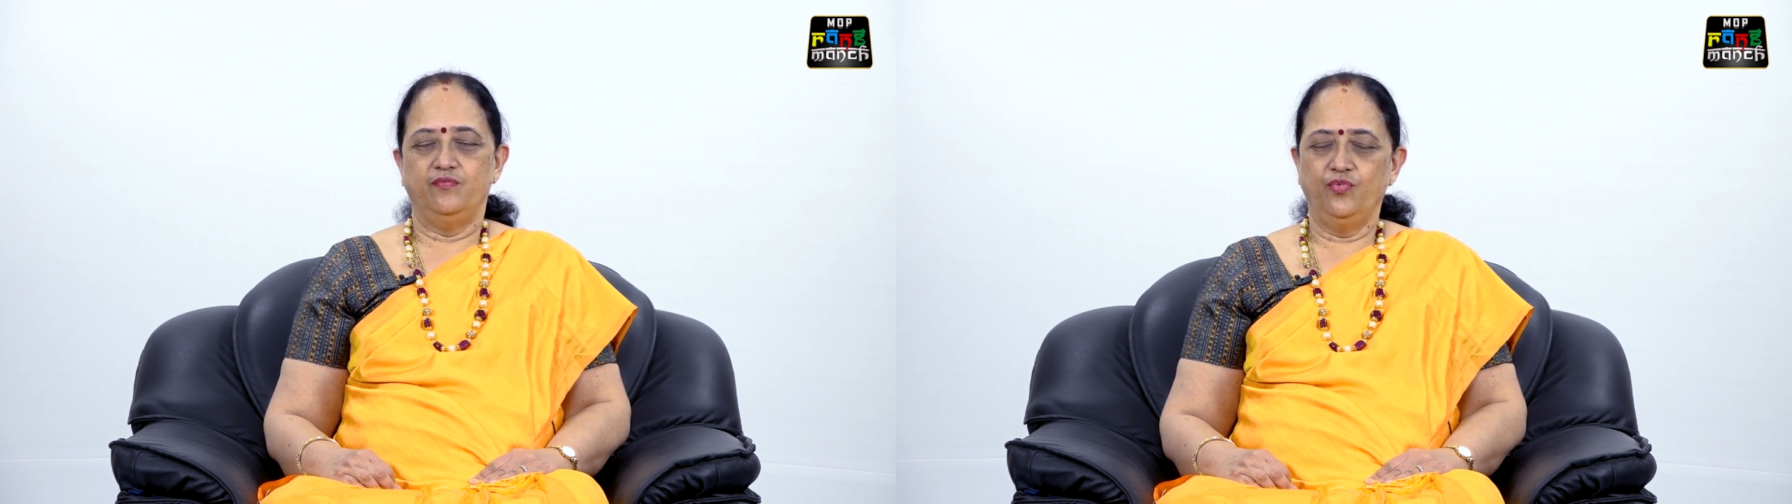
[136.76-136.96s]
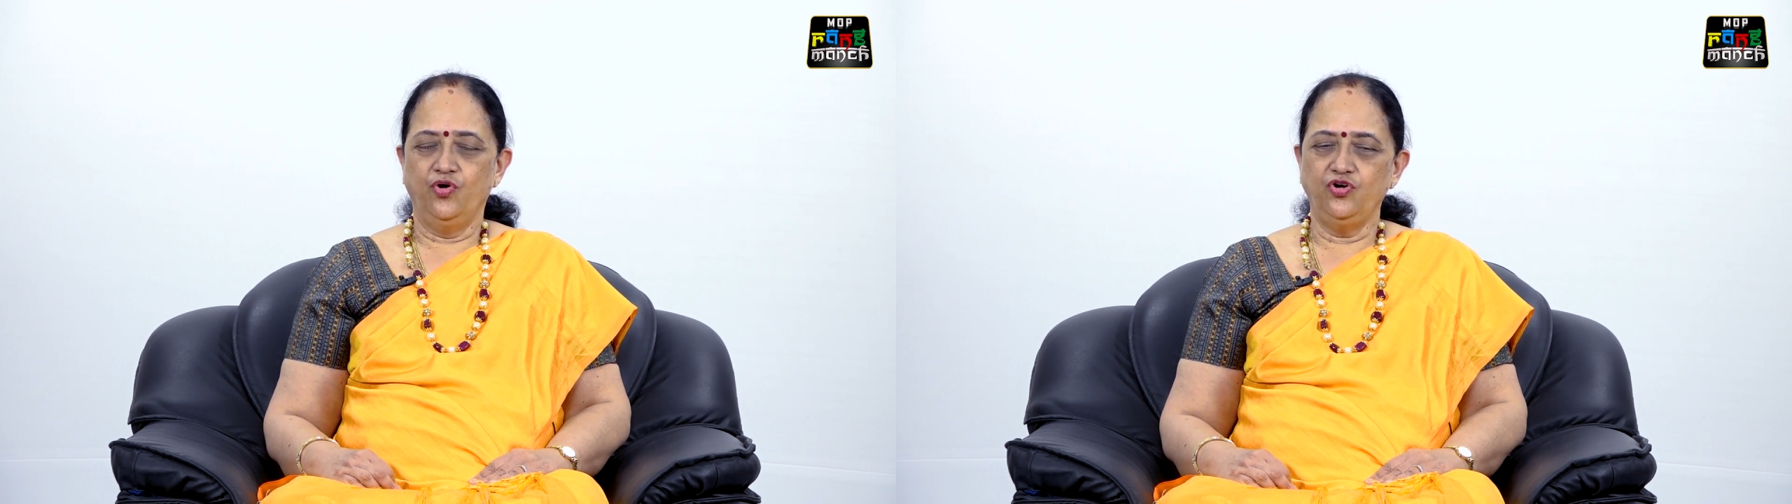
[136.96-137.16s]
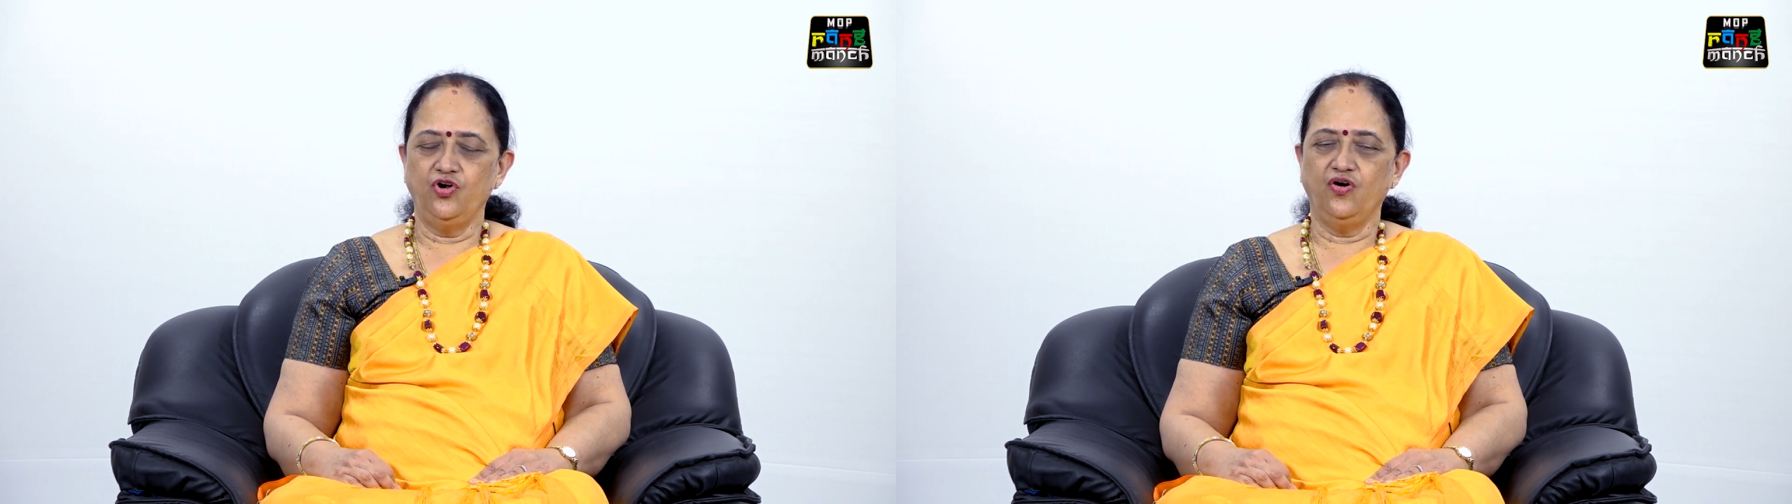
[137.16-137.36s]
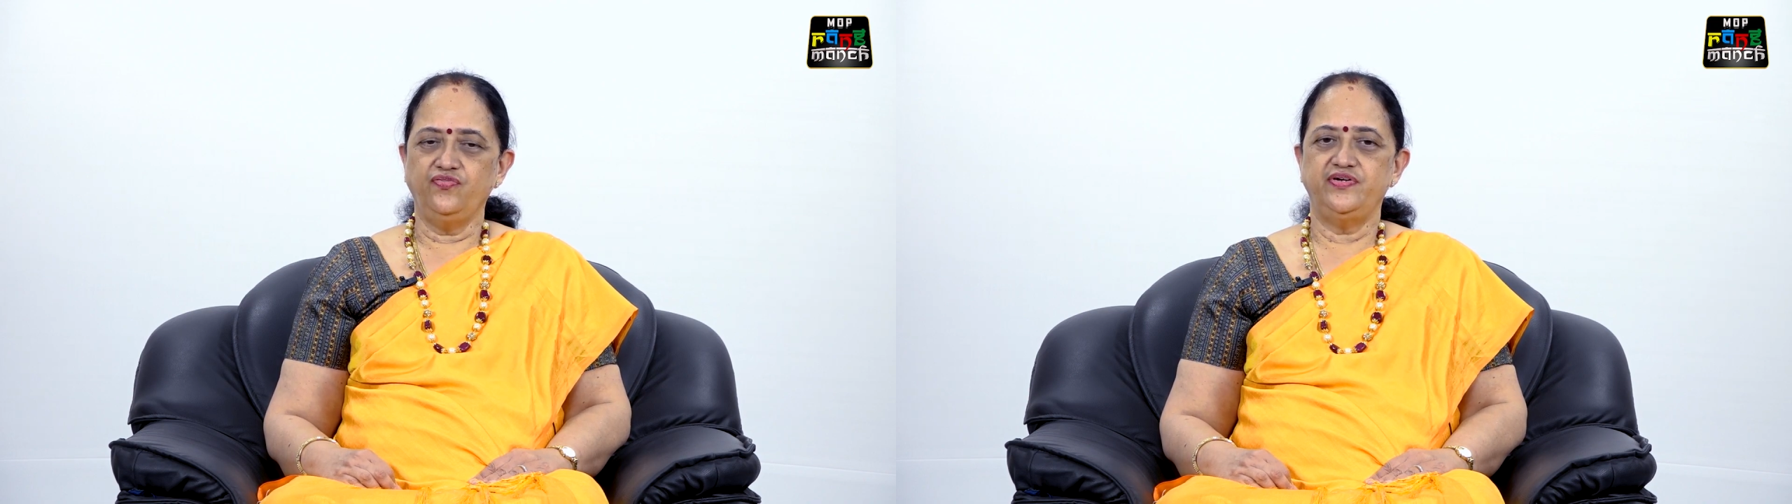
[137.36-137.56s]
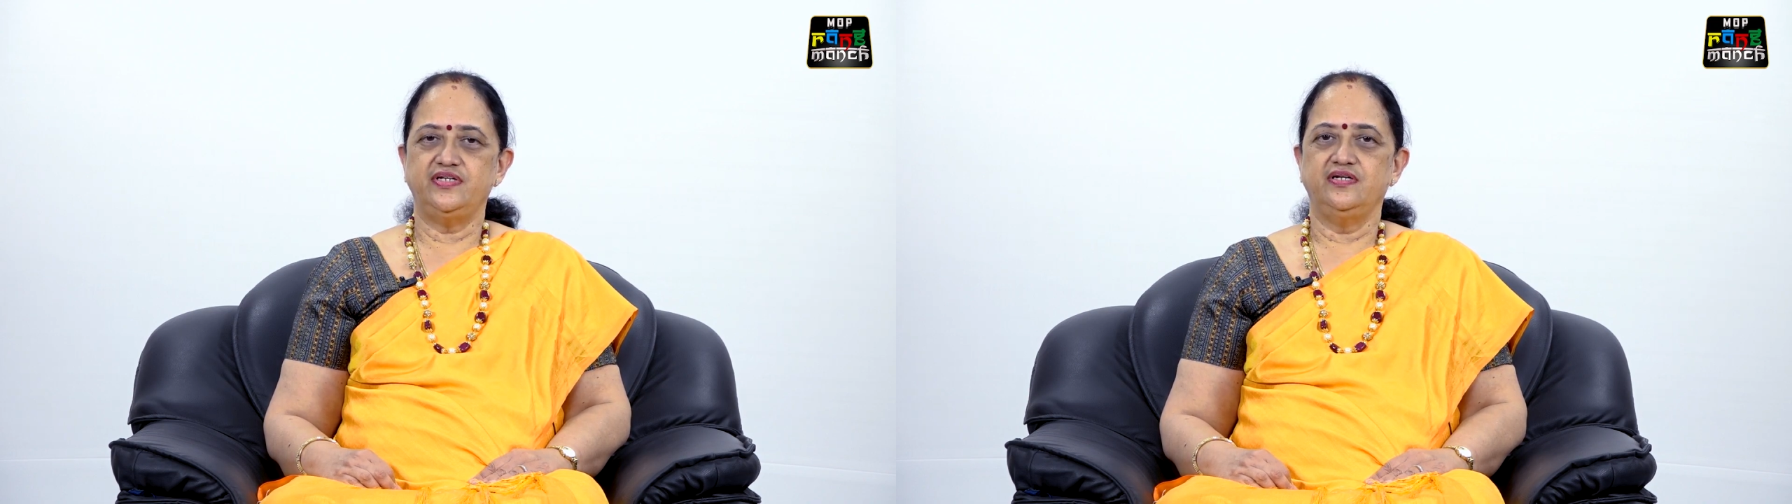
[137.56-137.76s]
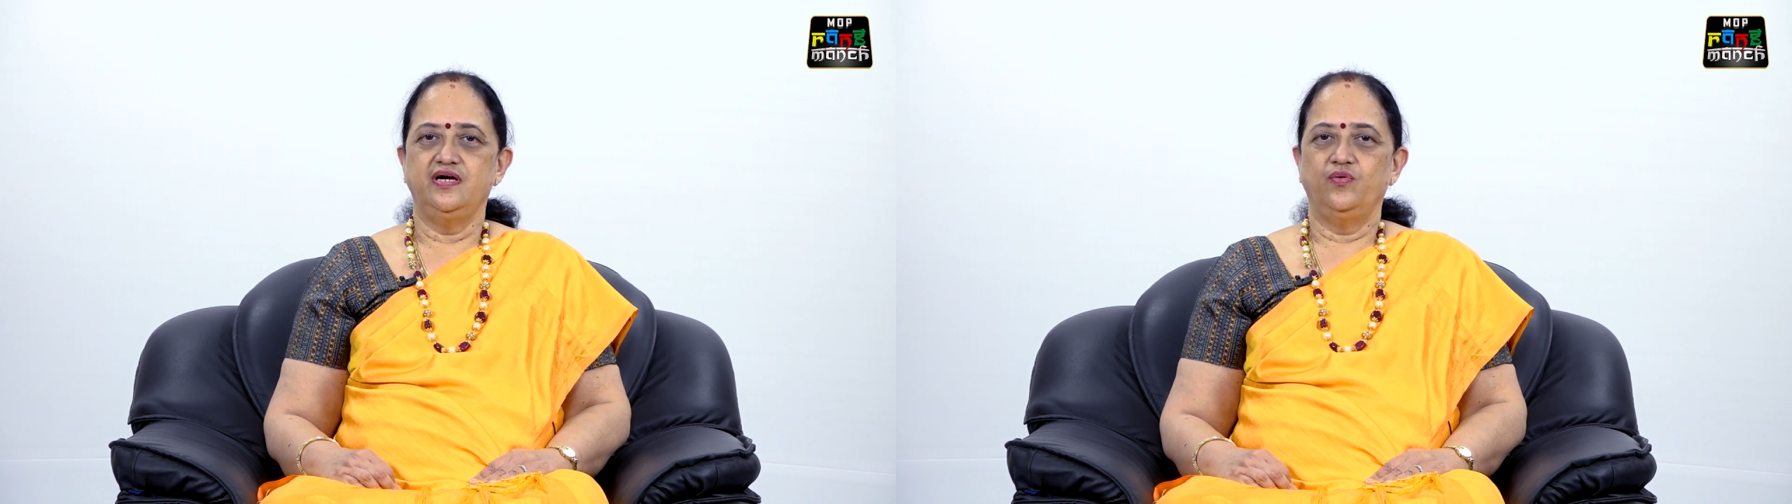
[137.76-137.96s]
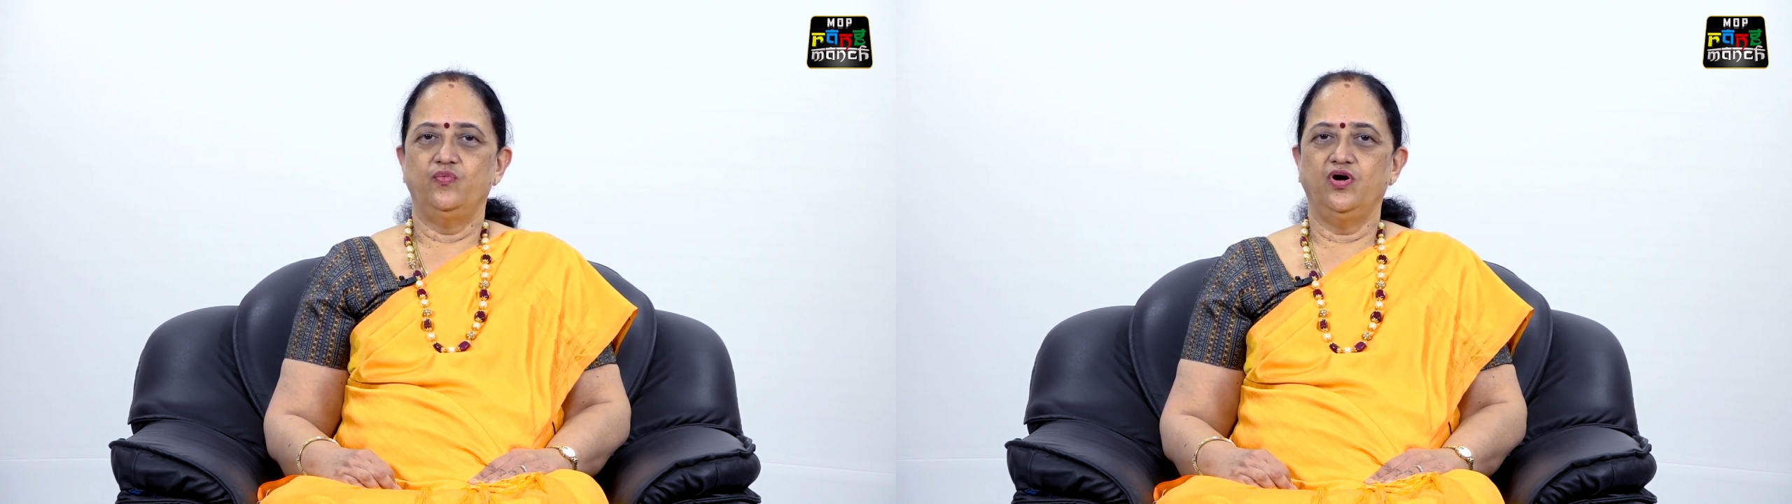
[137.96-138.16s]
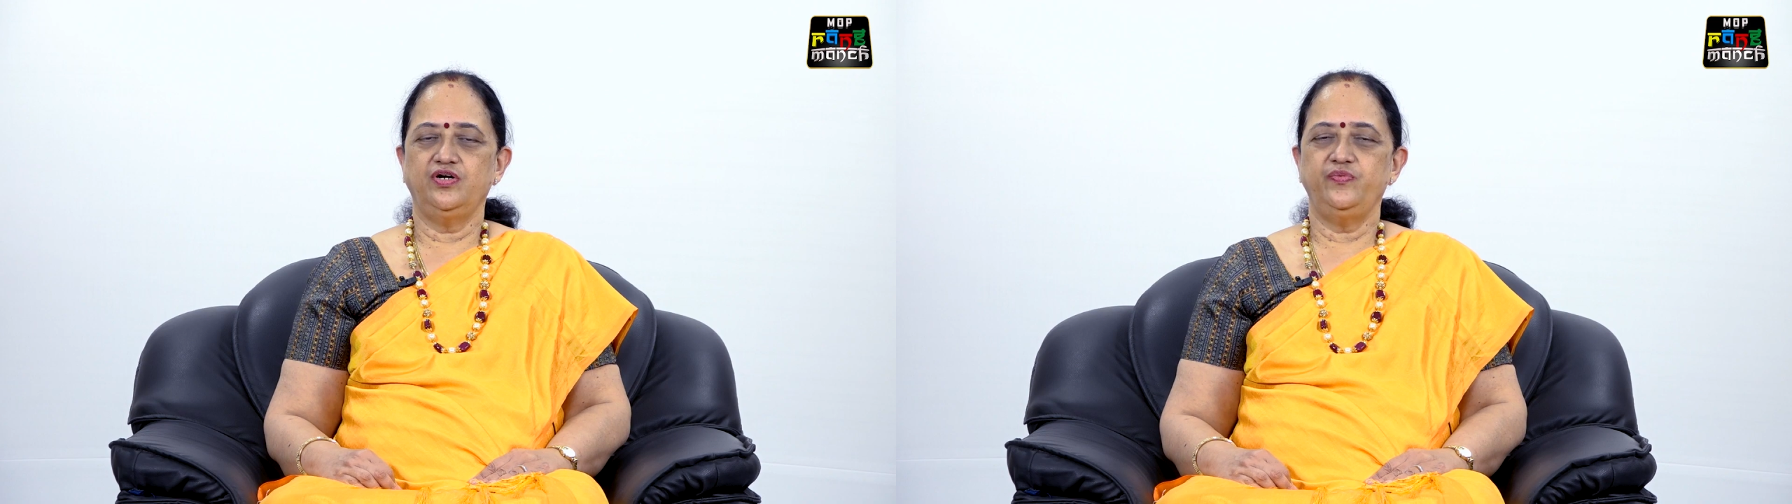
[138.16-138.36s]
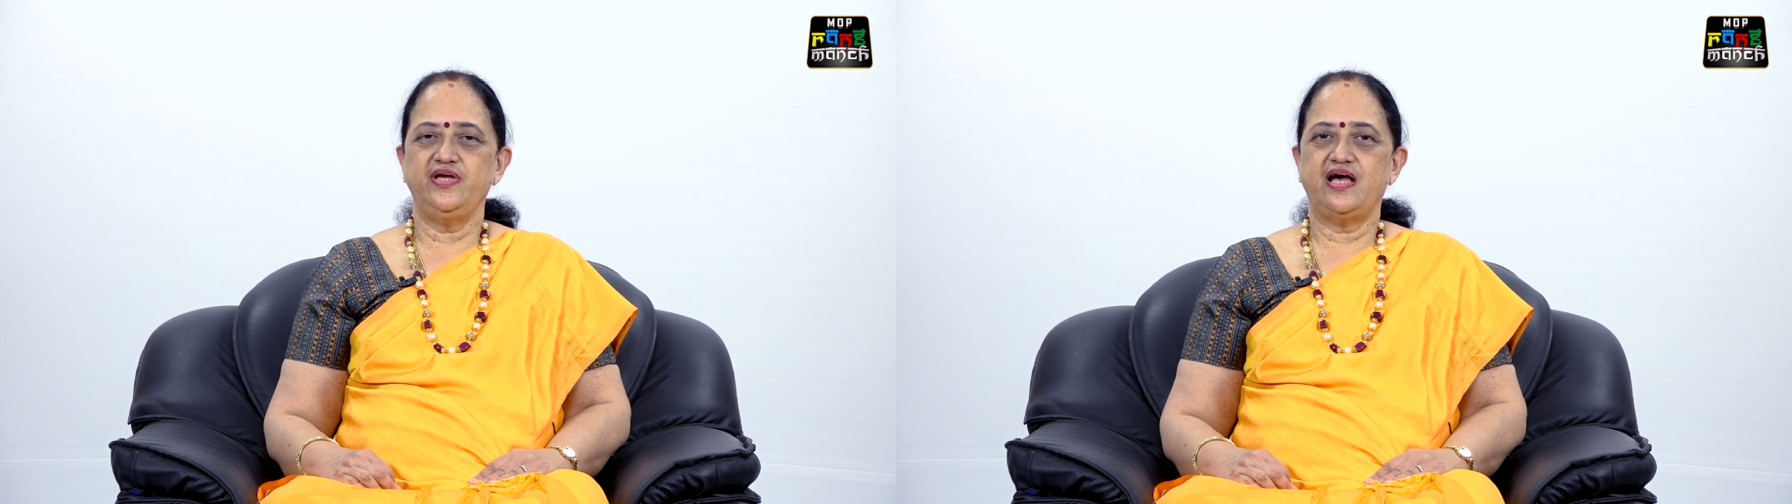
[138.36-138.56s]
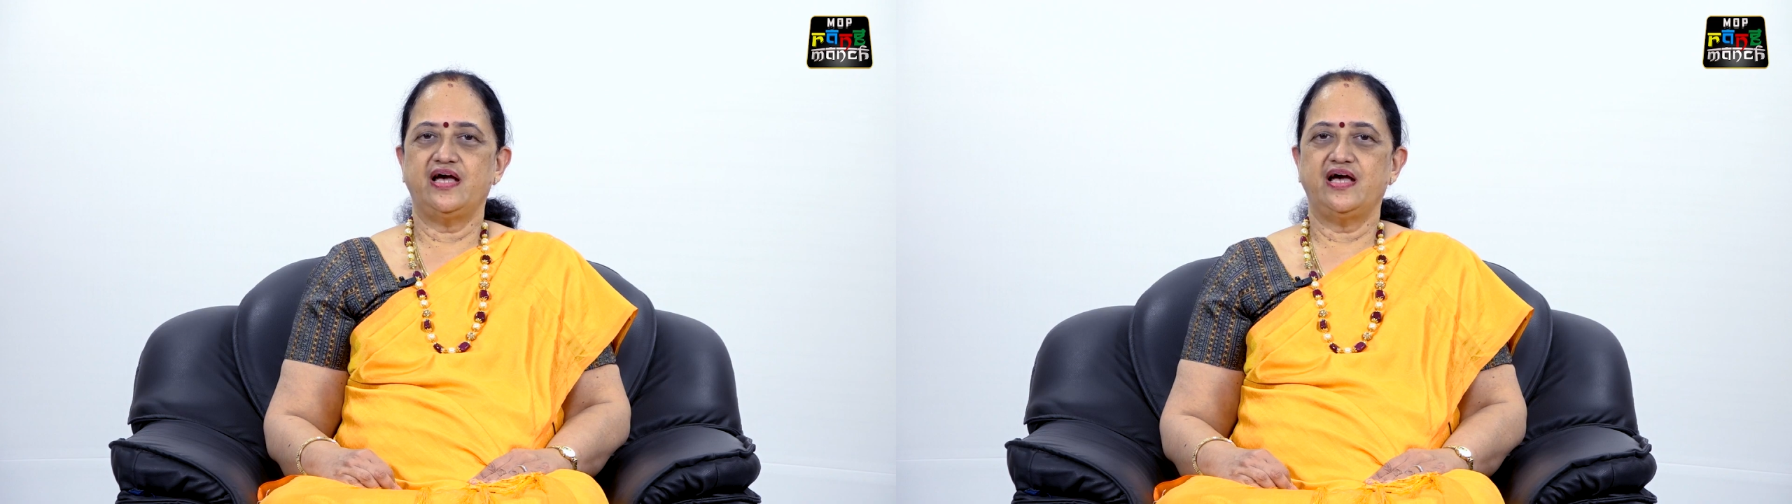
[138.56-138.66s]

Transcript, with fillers: more often what we